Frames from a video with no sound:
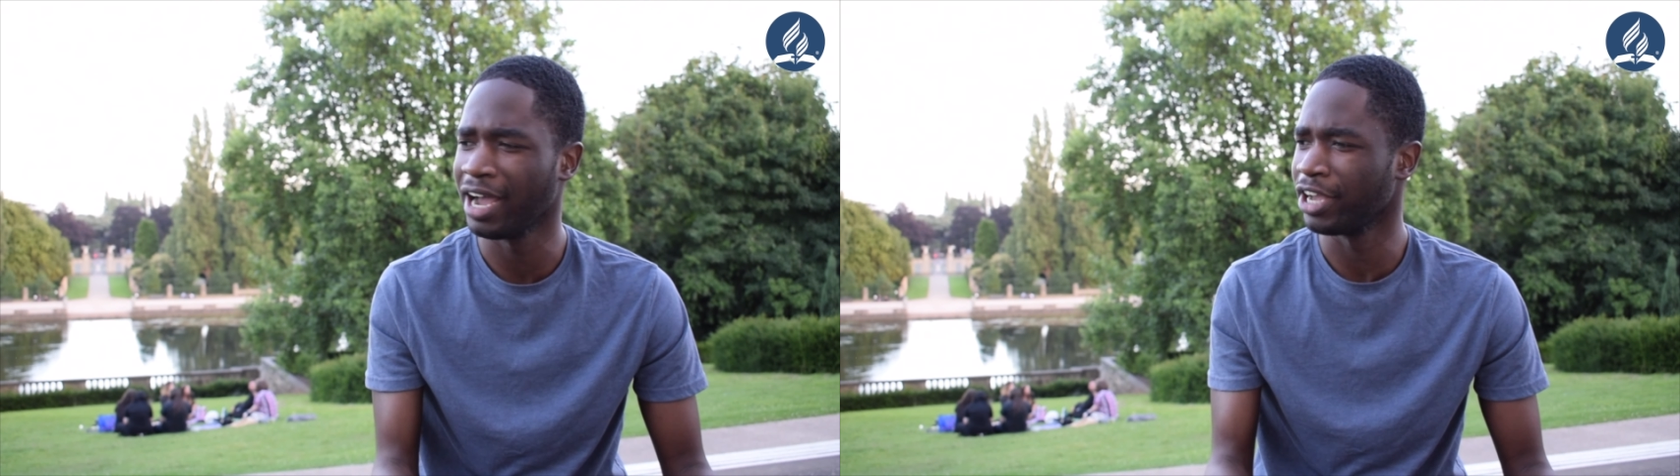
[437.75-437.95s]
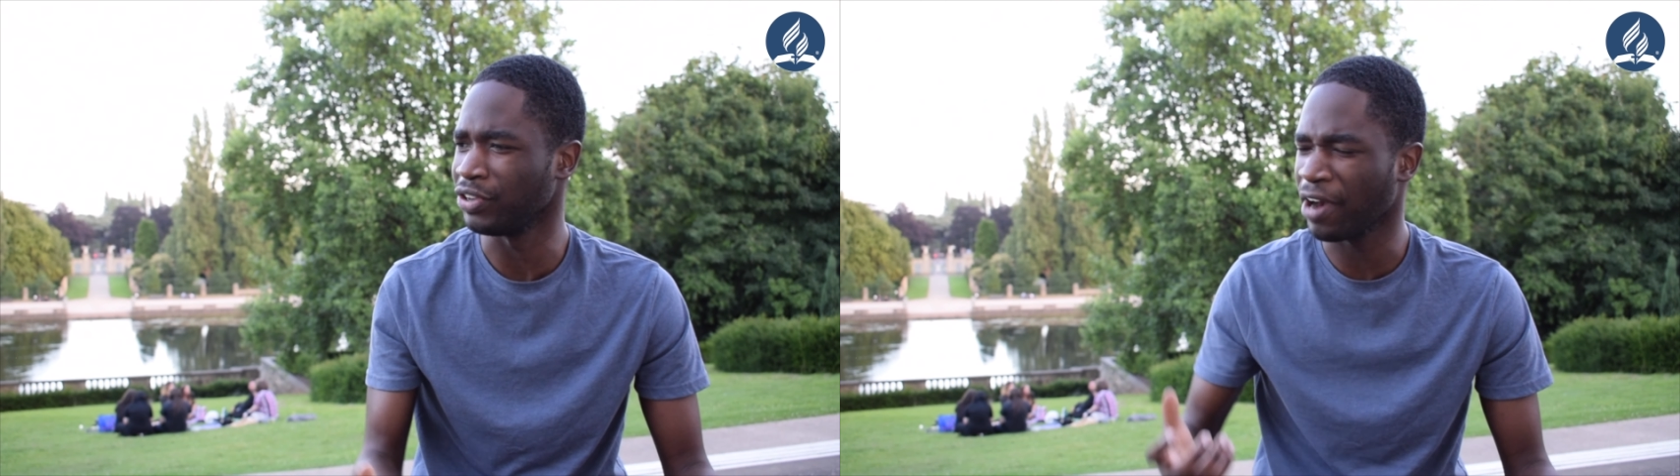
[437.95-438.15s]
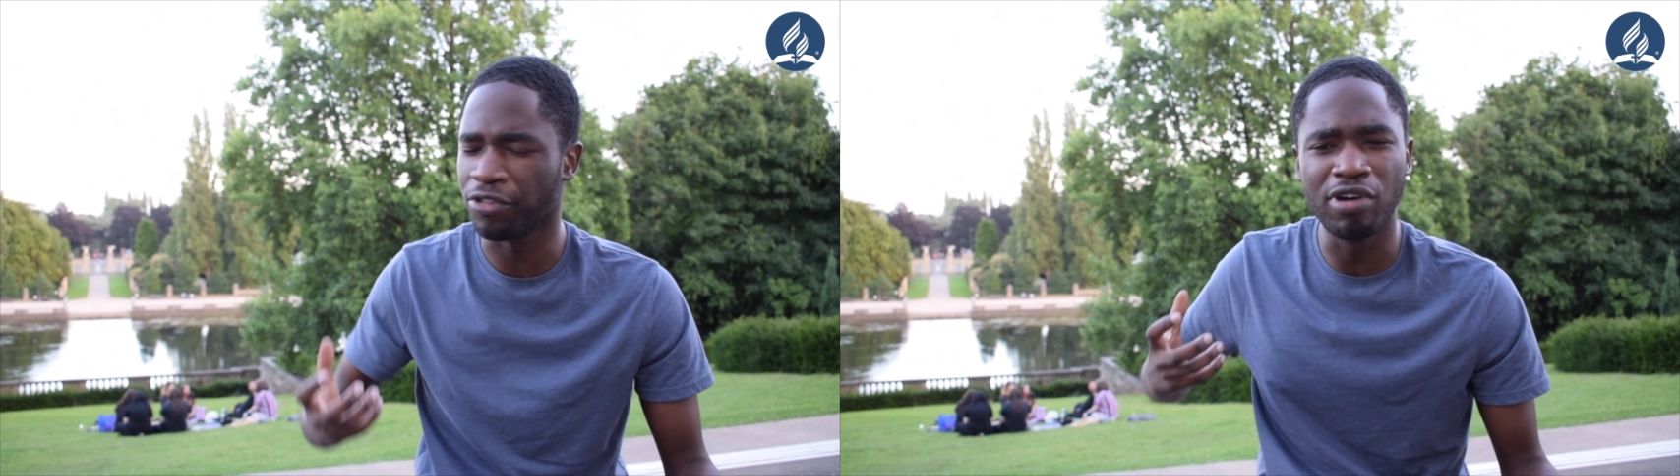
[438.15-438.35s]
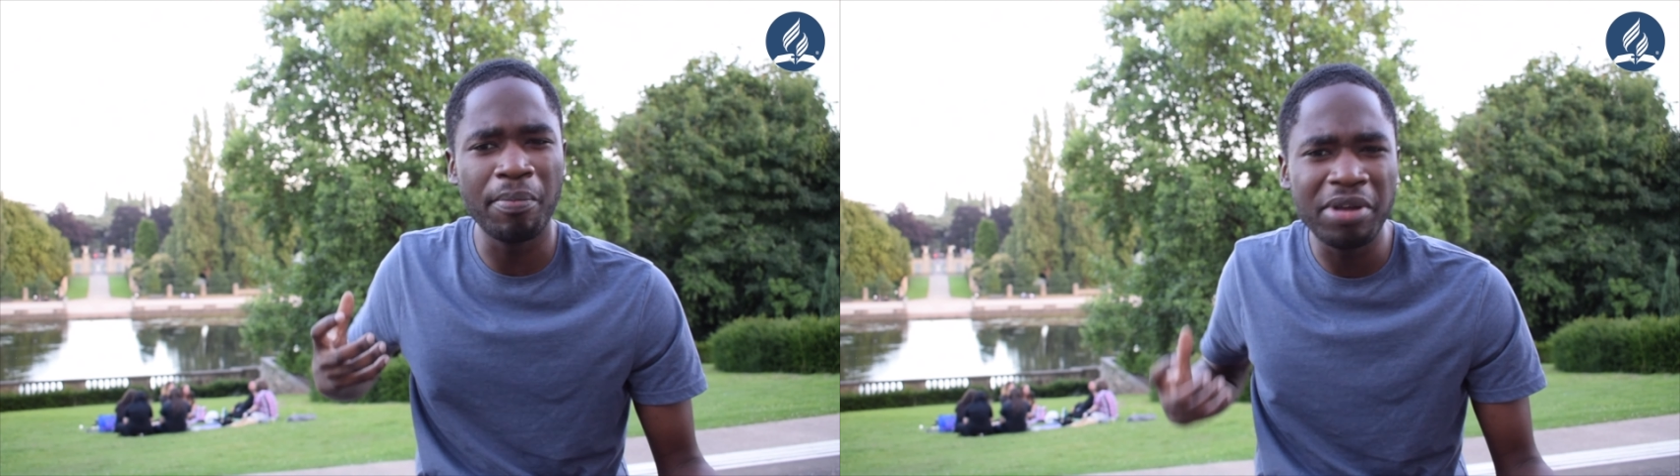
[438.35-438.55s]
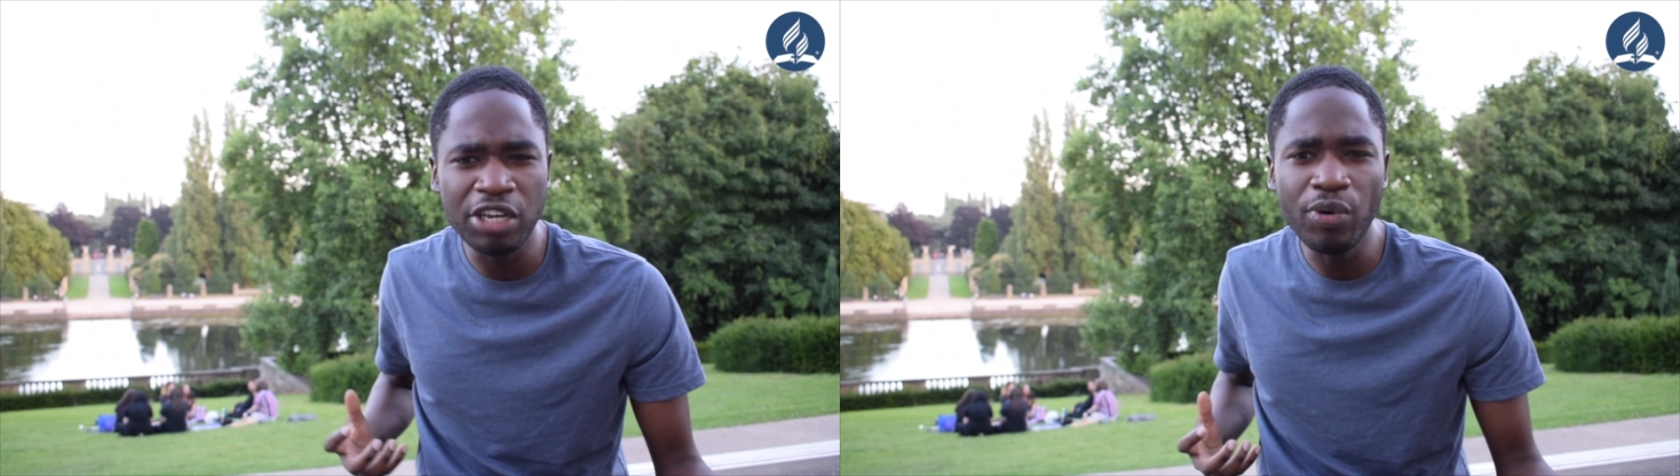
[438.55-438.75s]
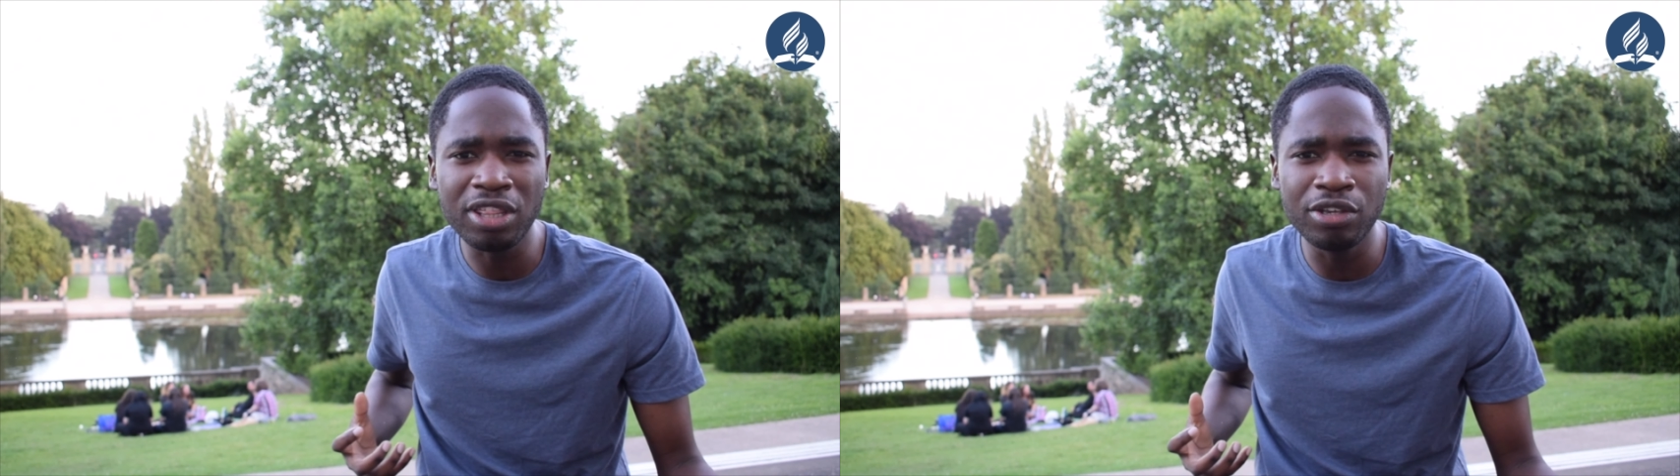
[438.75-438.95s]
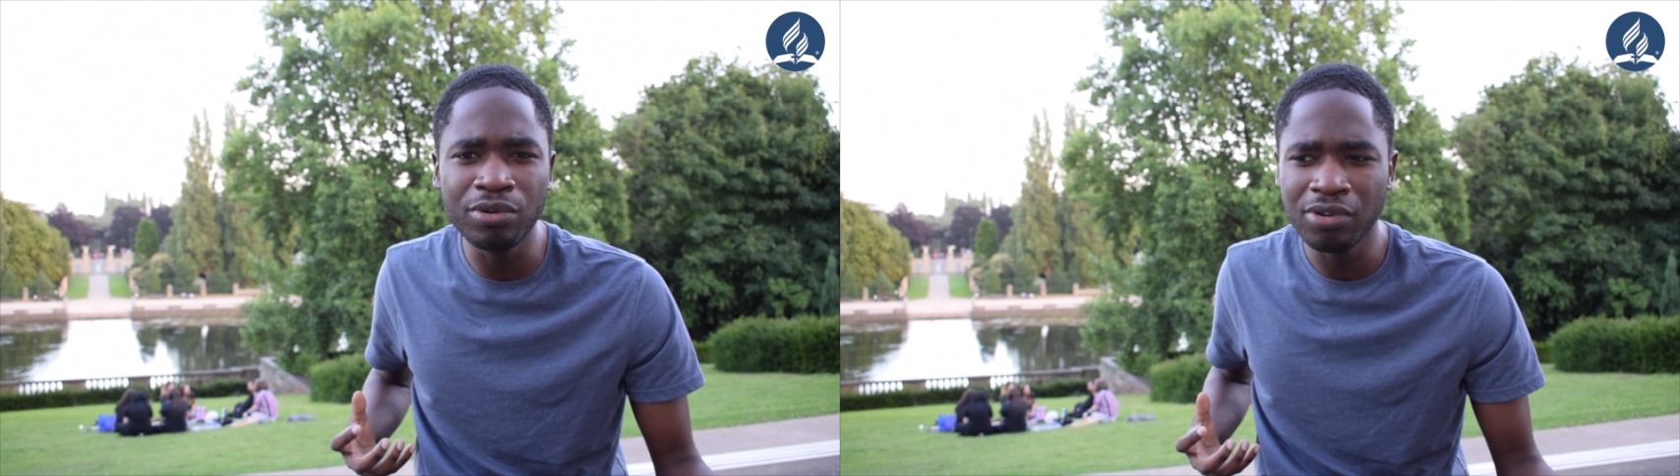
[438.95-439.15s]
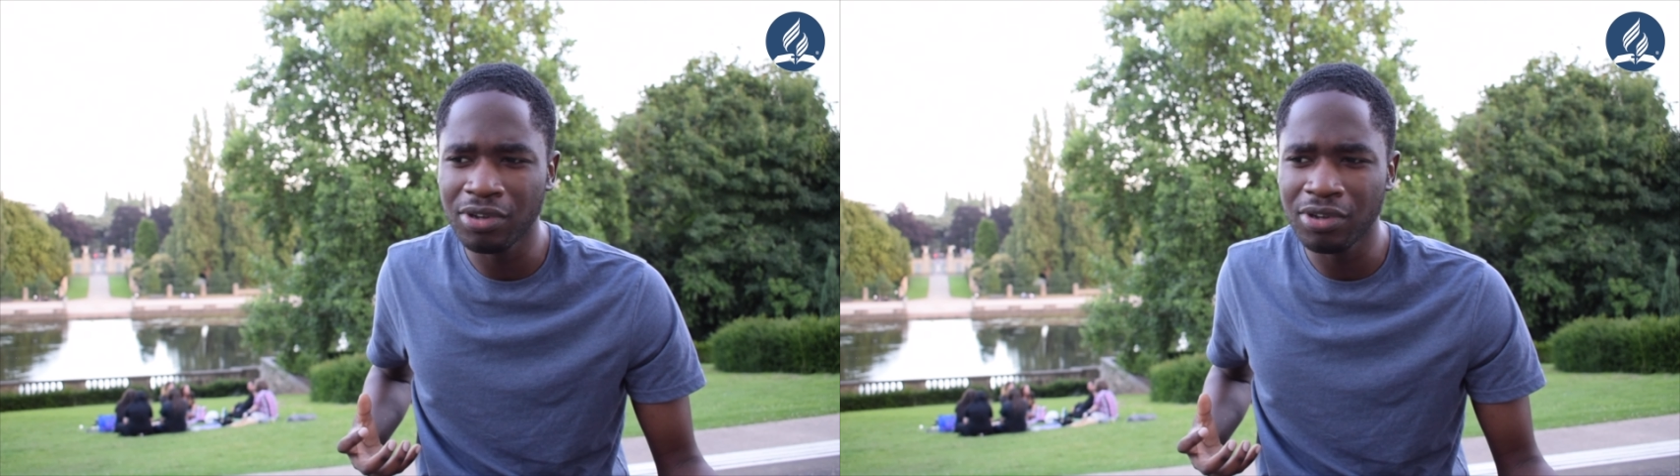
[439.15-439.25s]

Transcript: you have the remedy with you,